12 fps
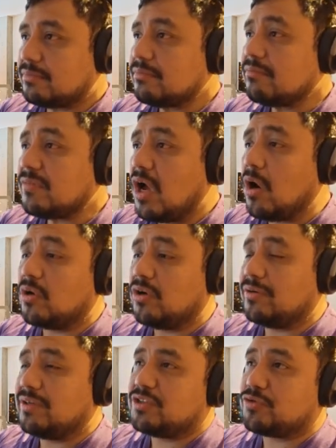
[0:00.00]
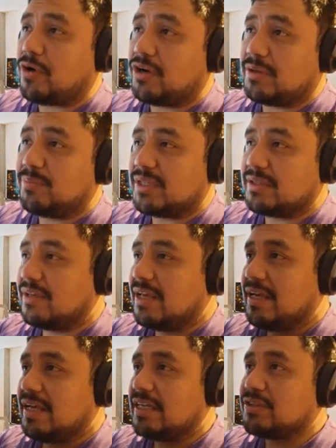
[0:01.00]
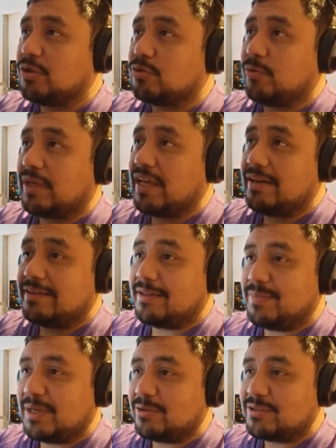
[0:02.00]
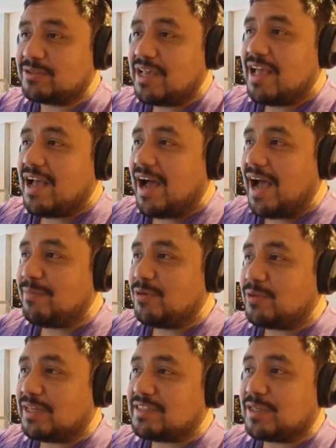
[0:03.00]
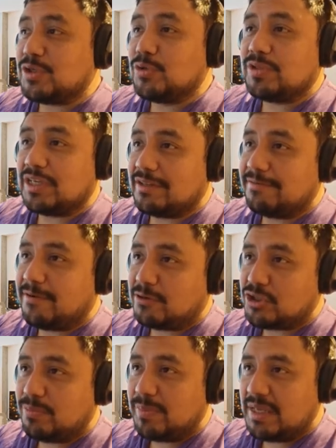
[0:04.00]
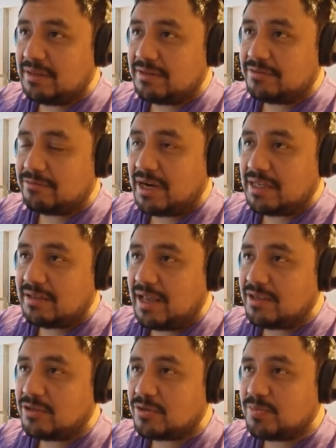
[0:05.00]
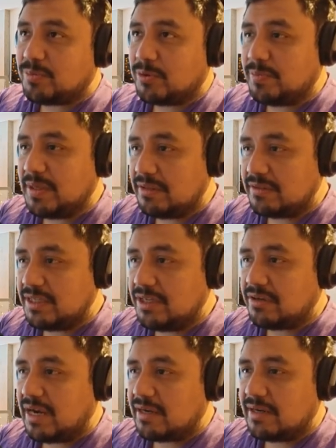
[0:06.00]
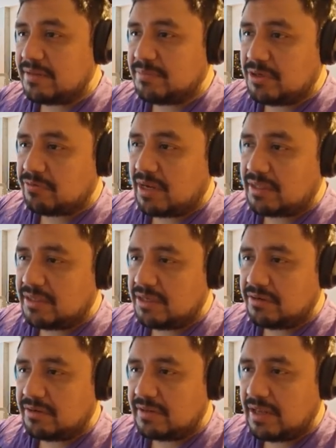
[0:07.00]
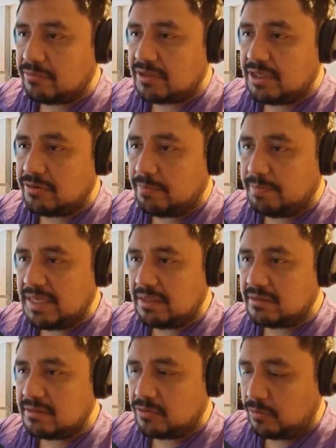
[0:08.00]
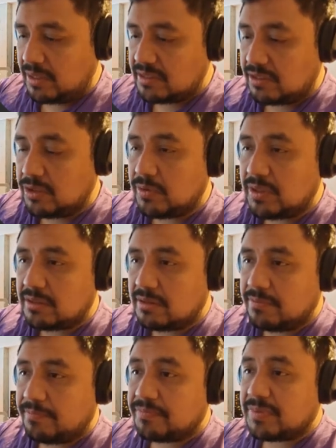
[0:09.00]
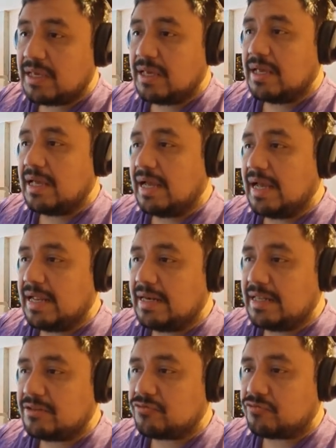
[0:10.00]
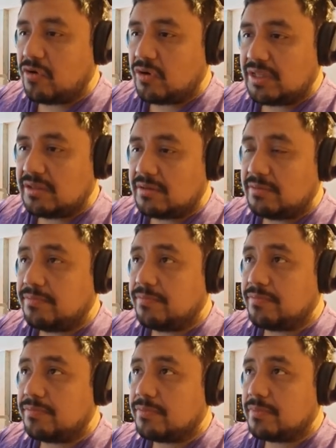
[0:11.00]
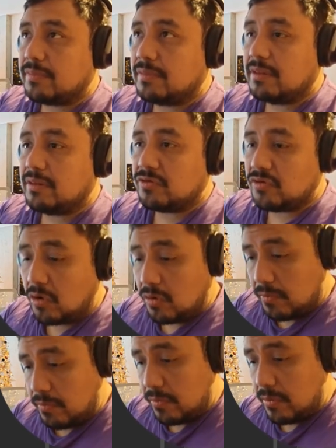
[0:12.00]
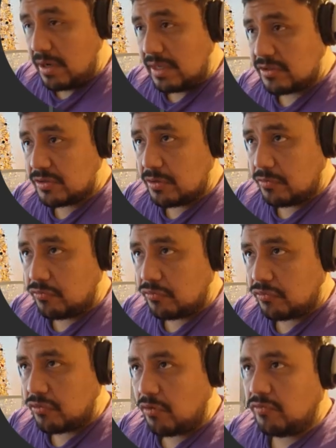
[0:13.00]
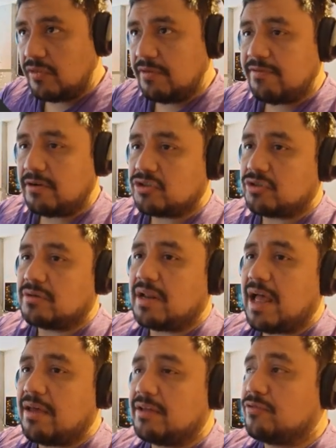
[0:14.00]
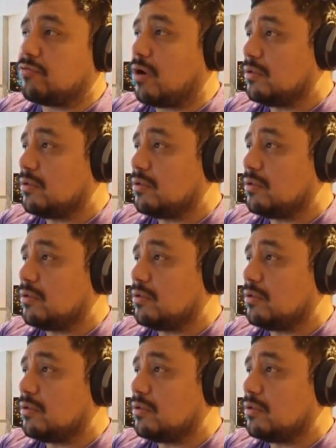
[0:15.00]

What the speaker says: Oh no, it's running, but it's not doing anything because I'm not executing the function build, right? I just put build here, and let me write here, down here, build to execute it, and let's run it. So let's run the function. It ran,